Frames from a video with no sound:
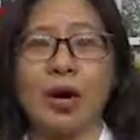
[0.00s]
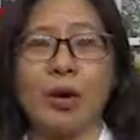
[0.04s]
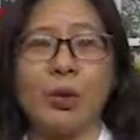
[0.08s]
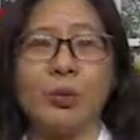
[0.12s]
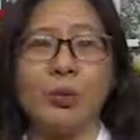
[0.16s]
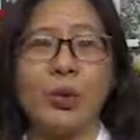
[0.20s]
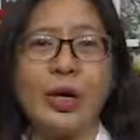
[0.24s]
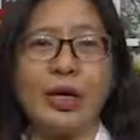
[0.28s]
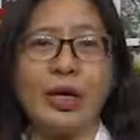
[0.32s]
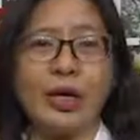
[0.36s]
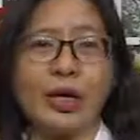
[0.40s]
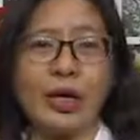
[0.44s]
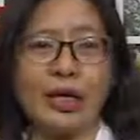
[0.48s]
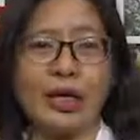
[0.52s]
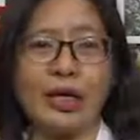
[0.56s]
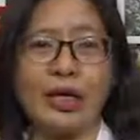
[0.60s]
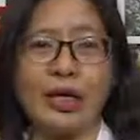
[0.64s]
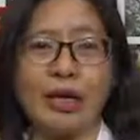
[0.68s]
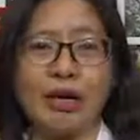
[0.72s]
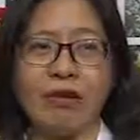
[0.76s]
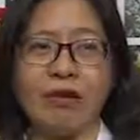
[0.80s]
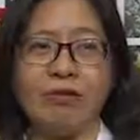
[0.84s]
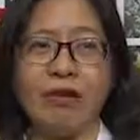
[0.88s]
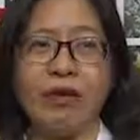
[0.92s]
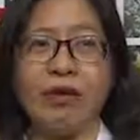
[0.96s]
We can
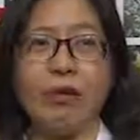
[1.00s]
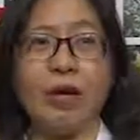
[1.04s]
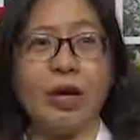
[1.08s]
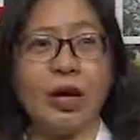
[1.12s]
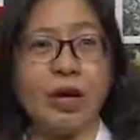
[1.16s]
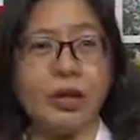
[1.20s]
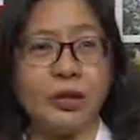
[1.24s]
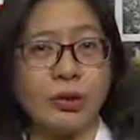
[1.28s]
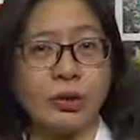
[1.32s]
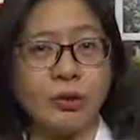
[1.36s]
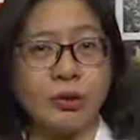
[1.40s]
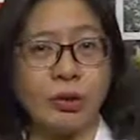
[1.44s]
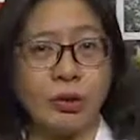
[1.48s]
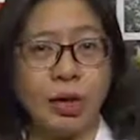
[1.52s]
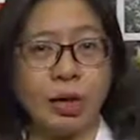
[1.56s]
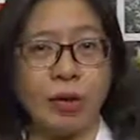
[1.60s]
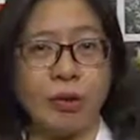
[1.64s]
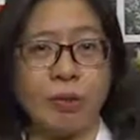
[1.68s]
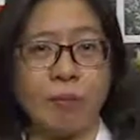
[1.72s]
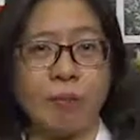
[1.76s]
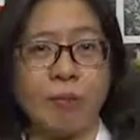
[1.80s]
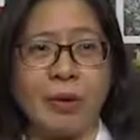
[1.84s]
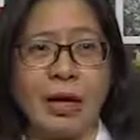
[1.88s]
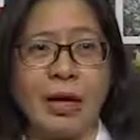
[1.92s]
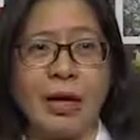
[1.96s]
give you ozone
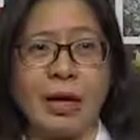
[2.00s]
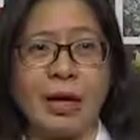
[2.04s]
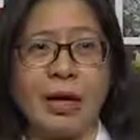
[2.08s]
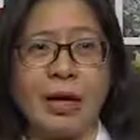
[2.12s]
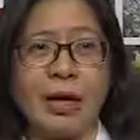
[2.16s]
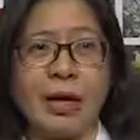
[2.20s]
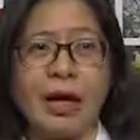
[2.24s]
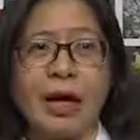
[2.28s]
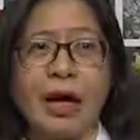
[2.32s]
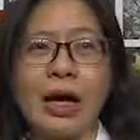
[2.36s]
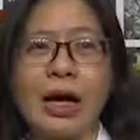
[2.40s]
therapy.